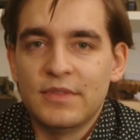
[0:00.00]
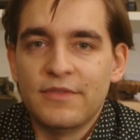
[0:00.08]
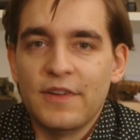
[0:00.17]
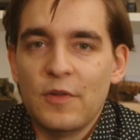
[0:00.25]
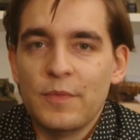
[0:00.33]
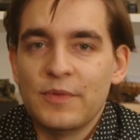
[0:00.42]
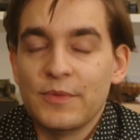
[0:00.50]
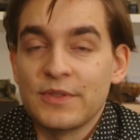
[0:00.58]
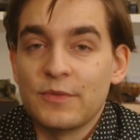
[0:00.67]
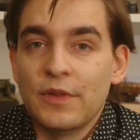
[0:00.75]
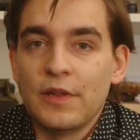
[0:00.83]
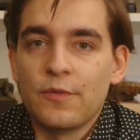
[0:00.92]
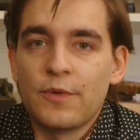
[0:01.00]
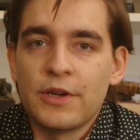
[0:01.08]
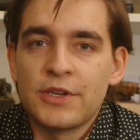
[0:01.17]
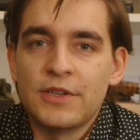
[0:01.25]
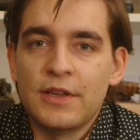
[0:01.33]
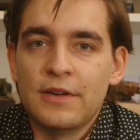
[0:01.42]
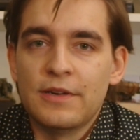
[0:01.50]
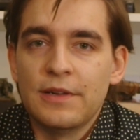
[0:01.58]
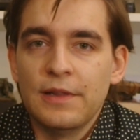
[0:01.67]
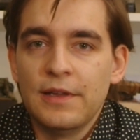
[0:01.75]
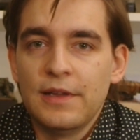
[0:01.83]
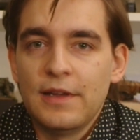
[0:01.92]
development wasn't really rushed at
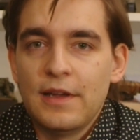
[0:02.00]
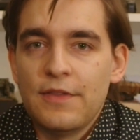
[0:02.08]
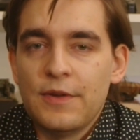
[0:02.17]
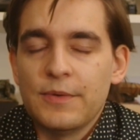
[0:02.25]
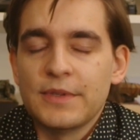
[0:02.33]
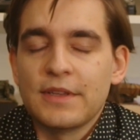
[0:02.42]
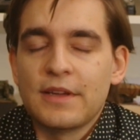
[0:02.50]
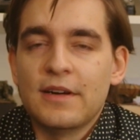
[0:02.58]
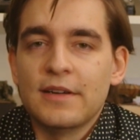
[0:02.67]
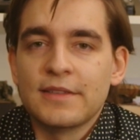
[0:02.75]
all. There was the